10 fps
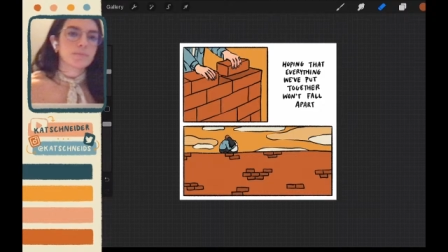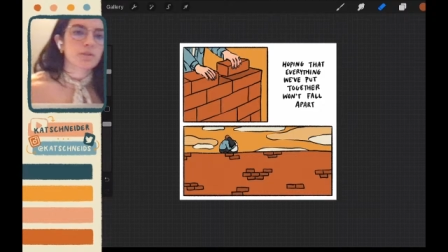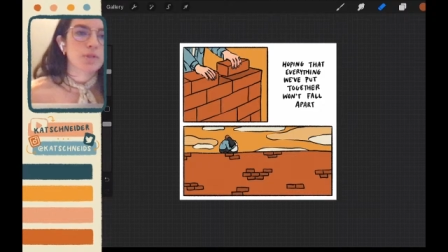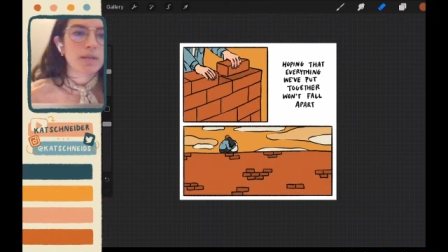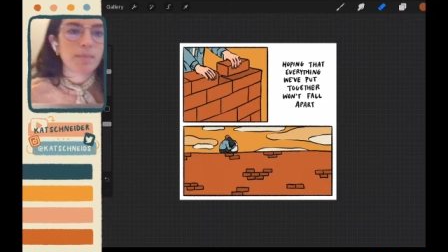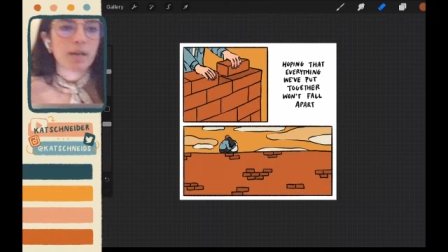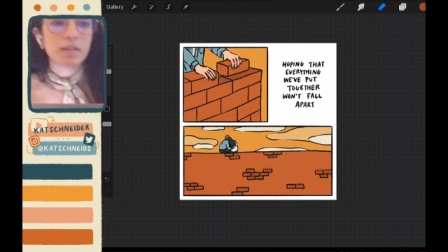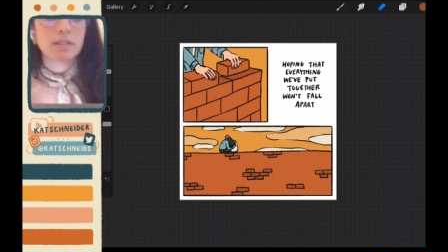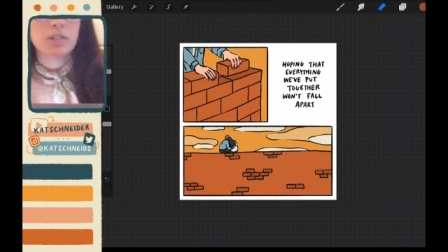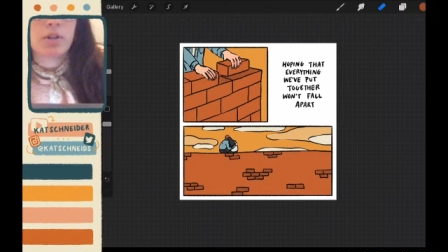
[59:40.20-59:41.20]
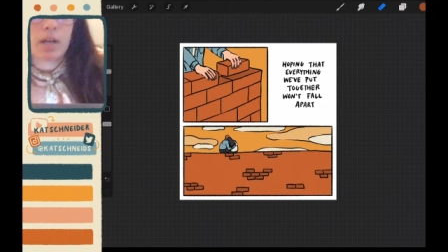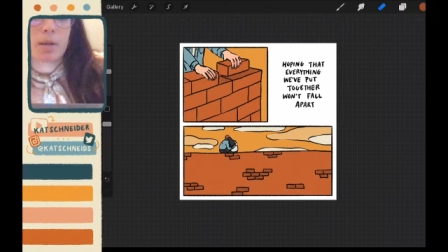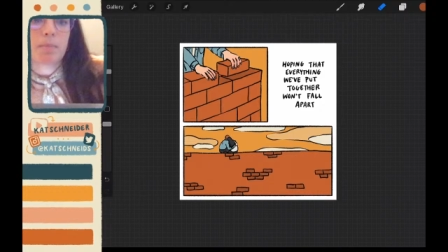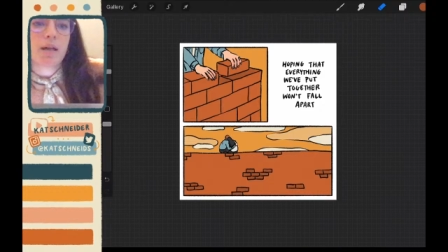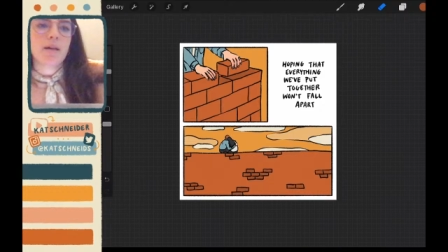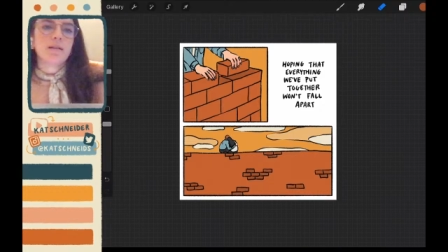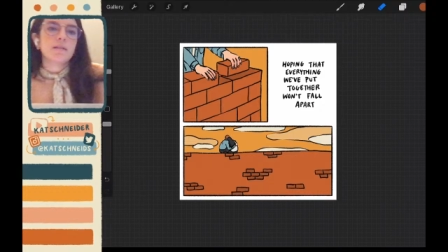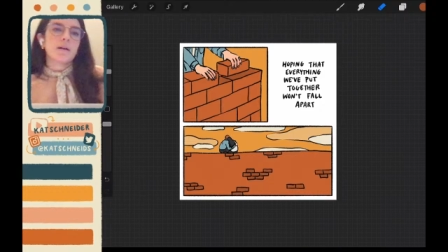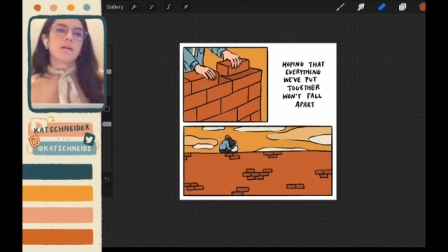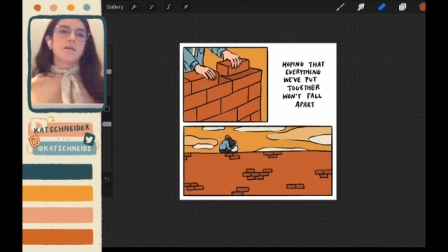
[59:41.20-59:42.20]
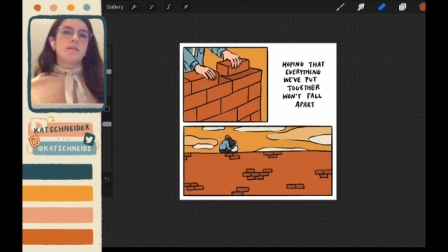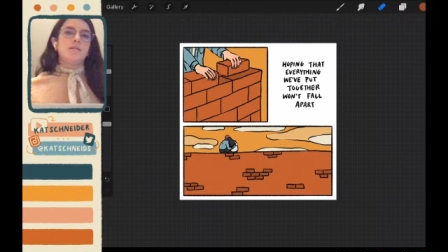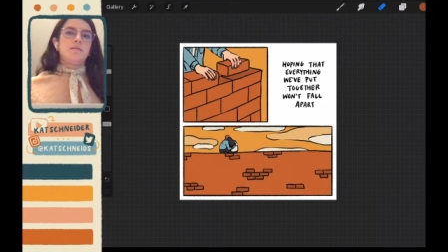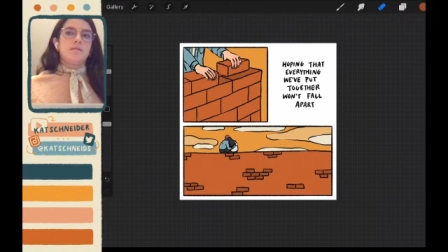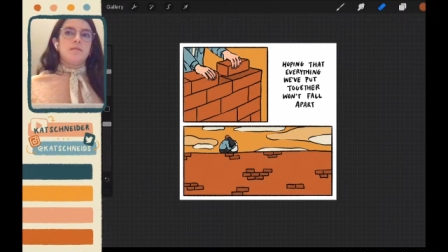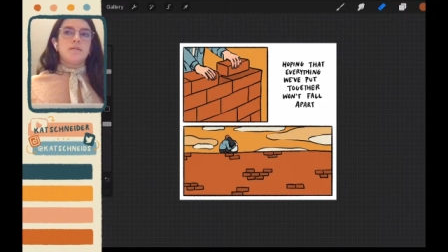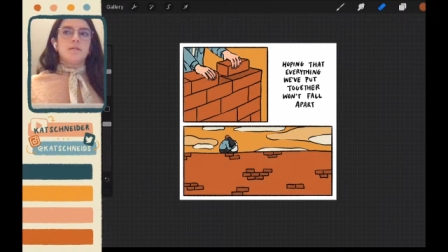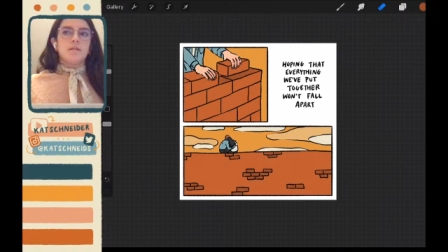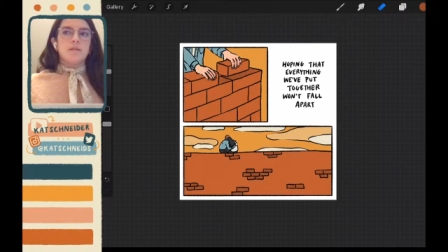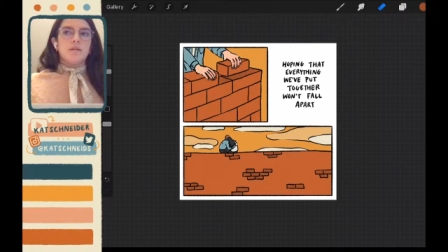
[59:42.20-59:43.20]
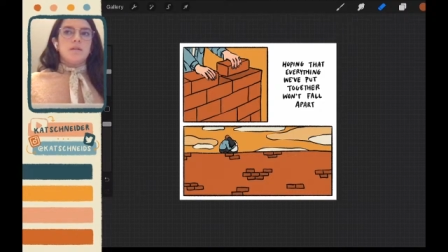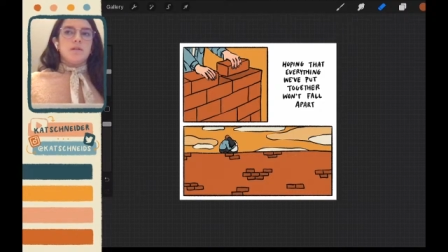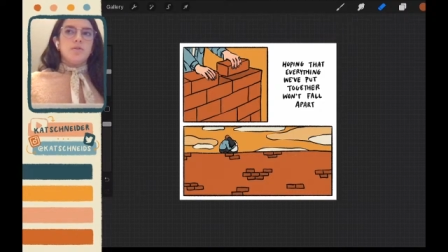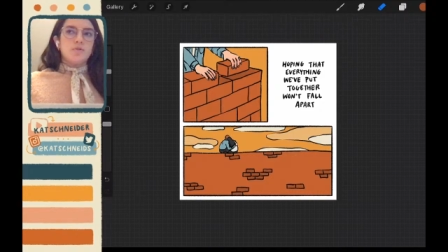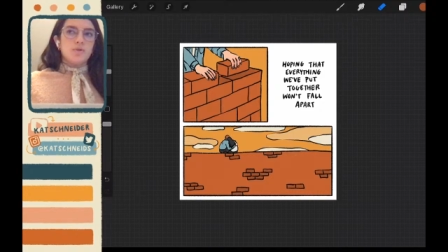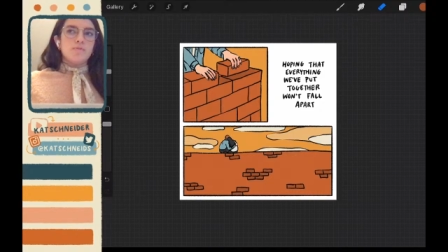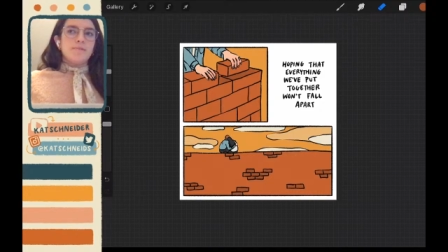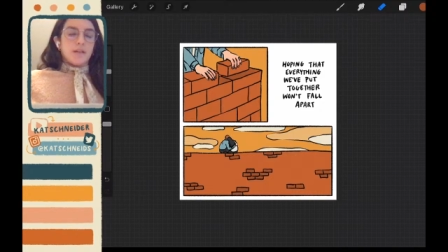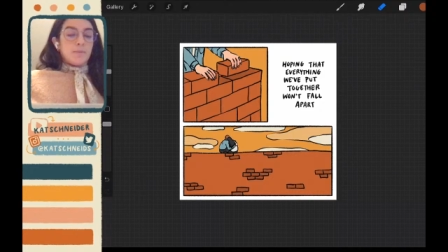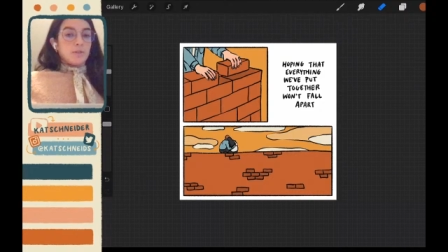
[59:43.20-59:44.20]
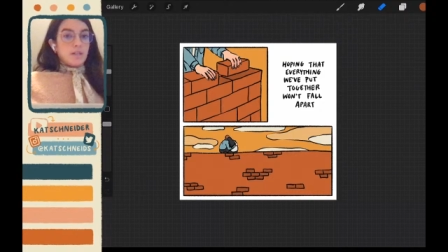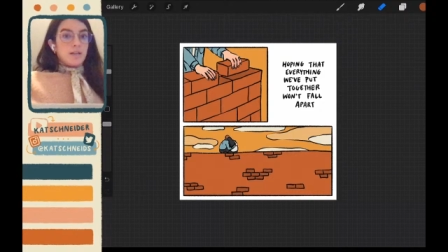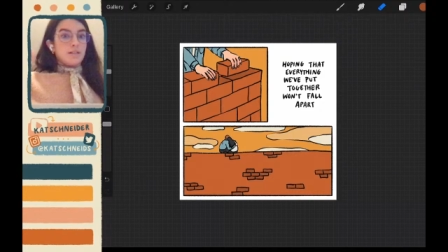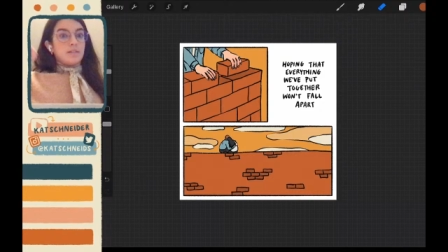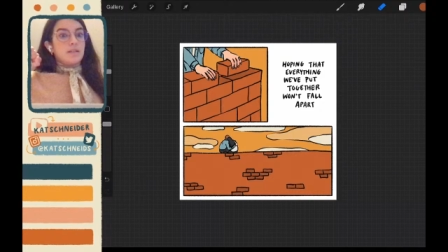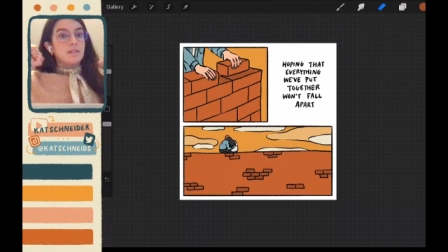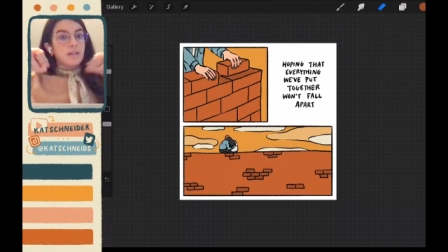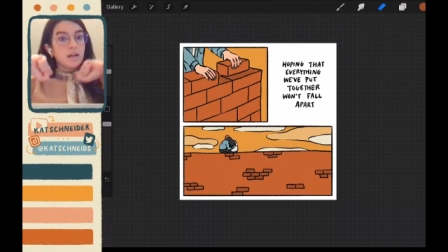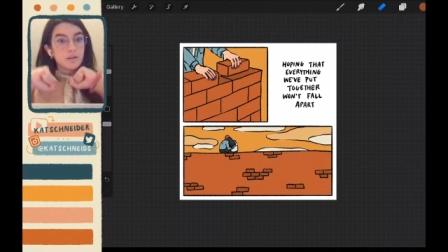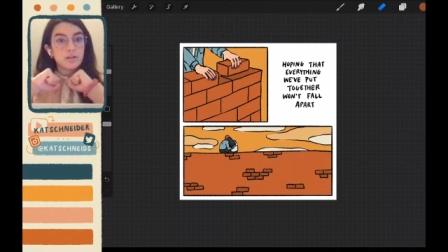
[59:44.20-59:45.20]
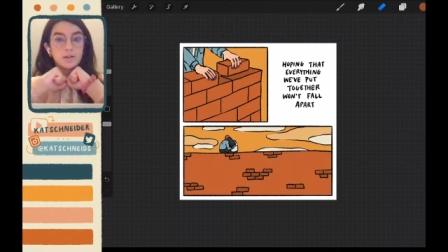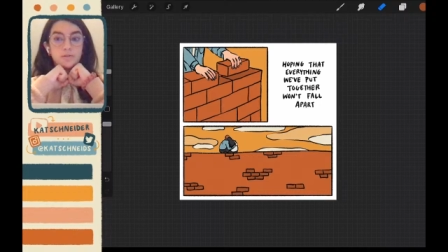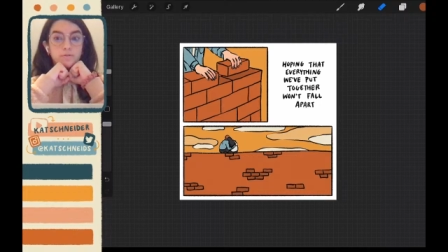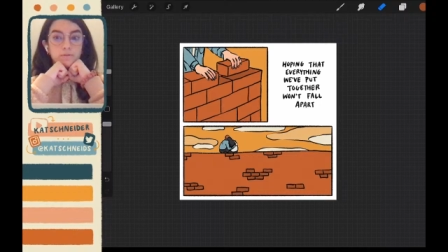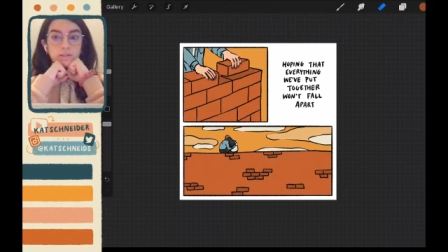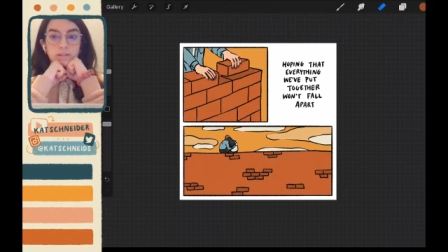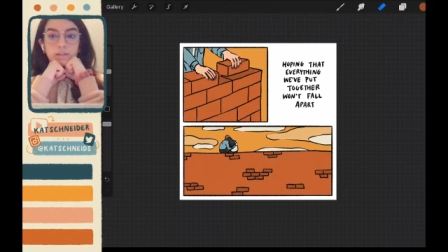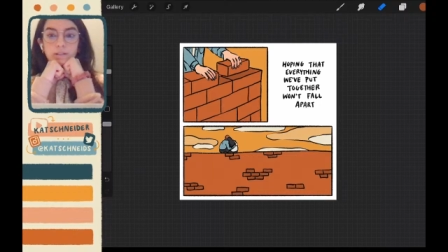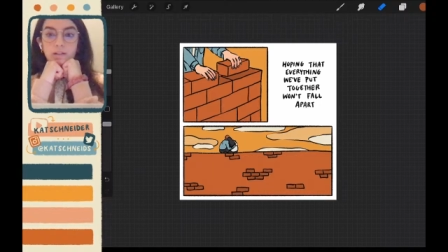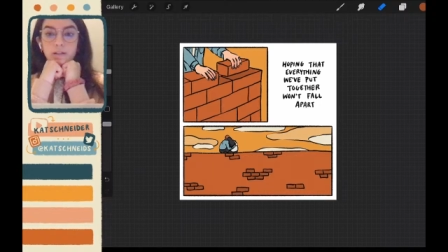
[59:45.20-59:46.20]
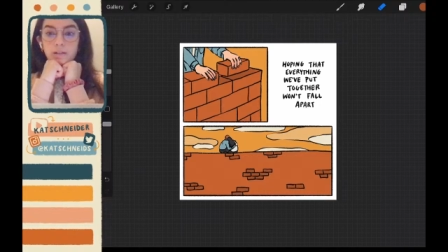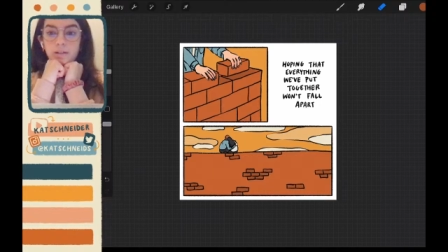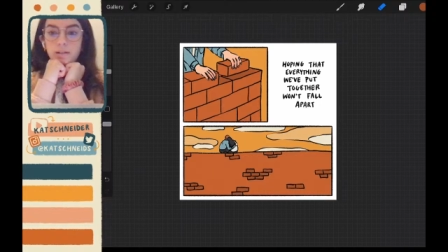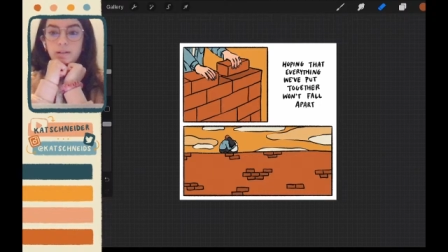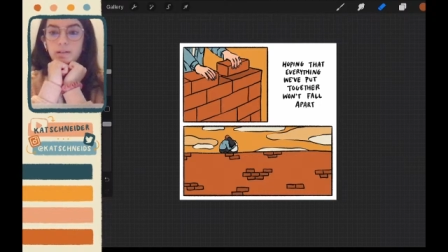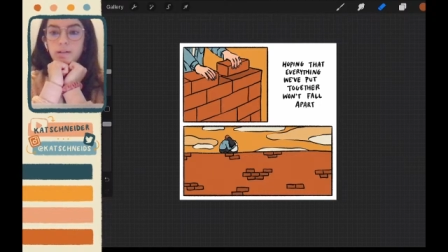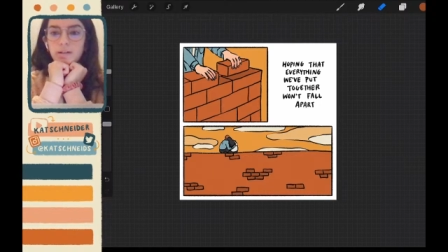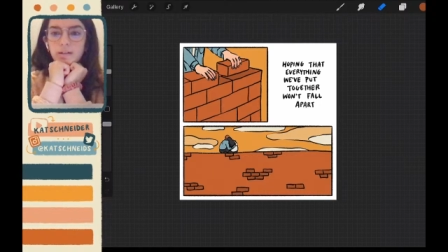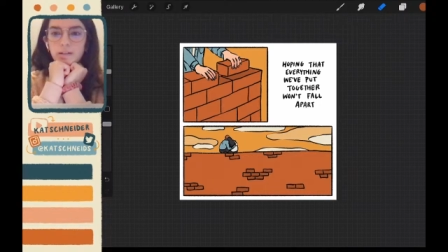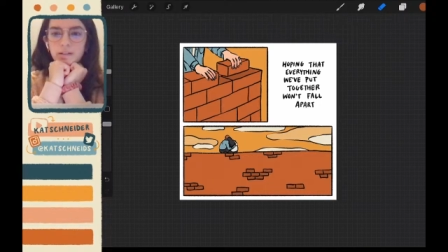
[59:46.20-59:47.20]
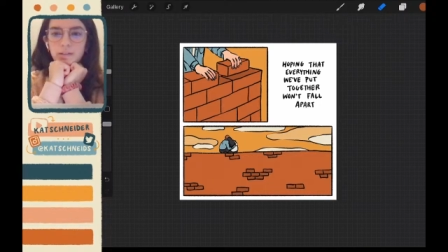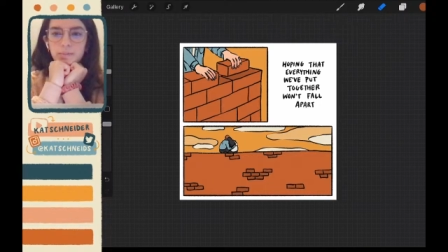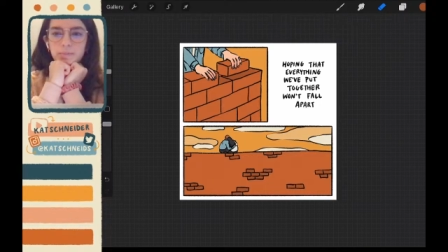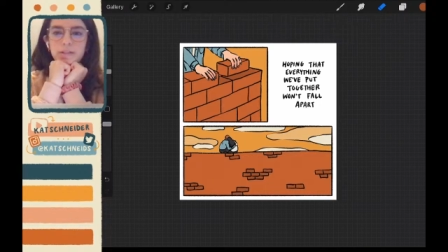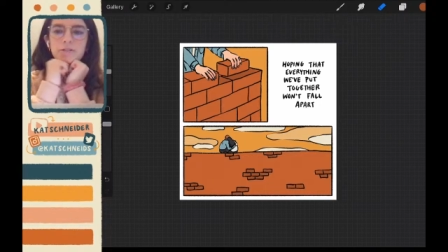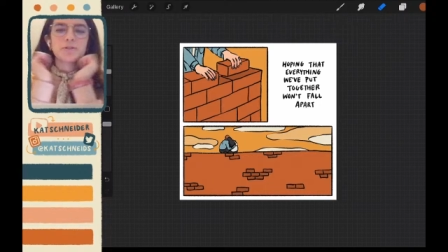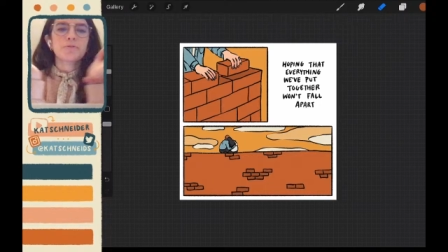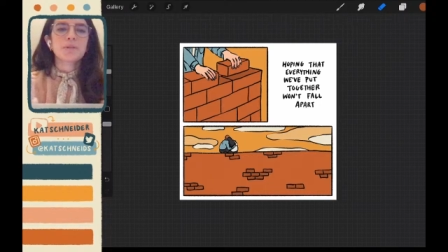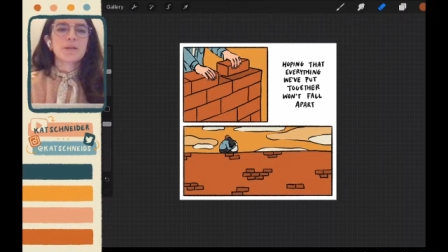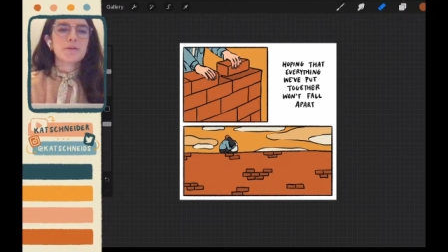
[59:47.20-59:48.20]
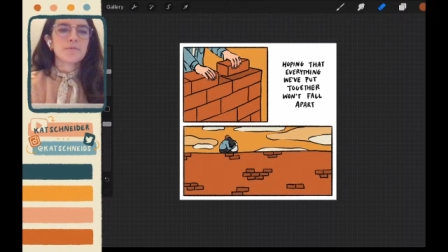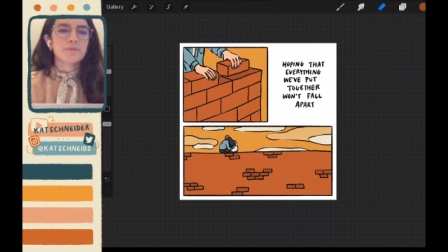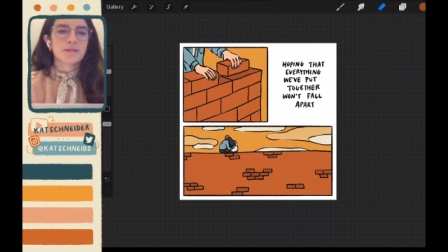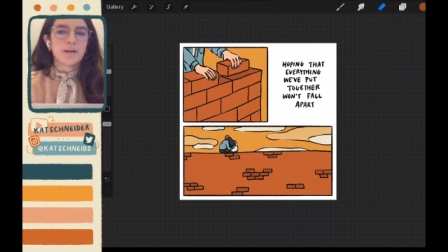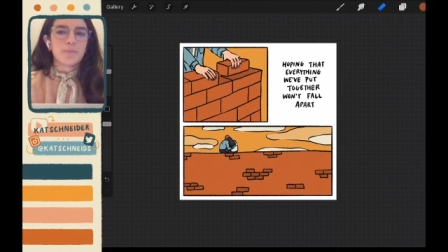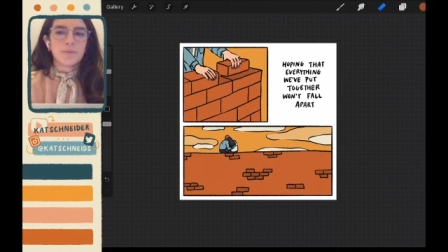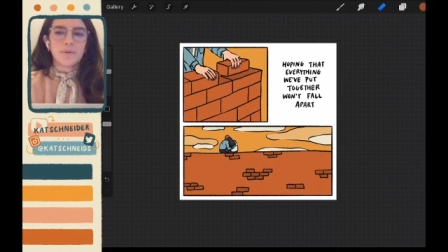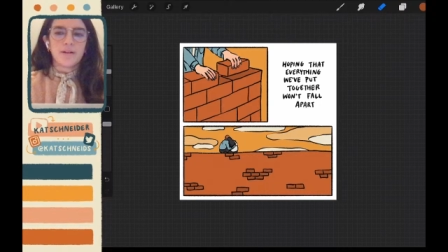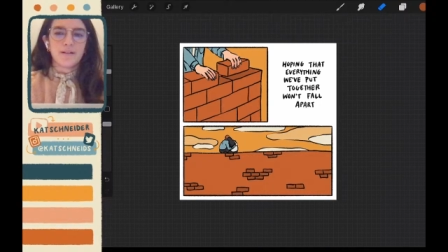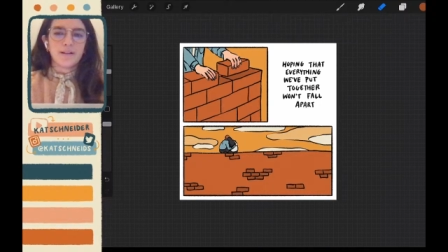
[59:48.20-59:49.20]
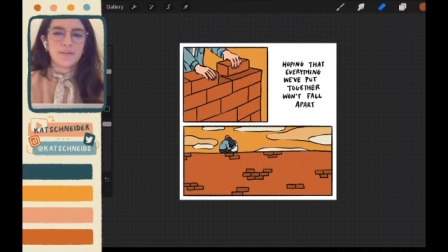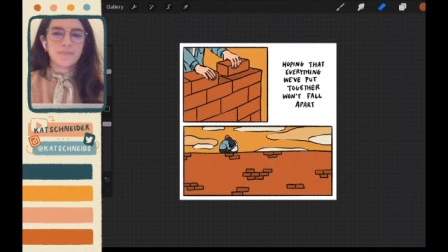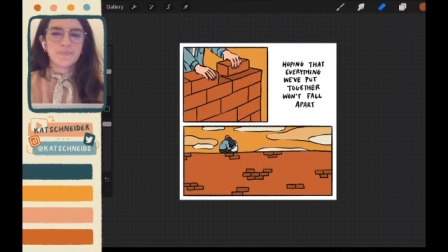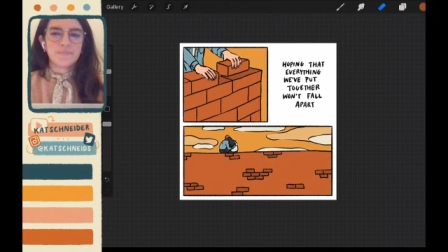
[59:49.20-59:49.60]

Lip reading: stream on Instagram and on YouTube simultaneously, see how that goes. Andrew, thank you for stopping by.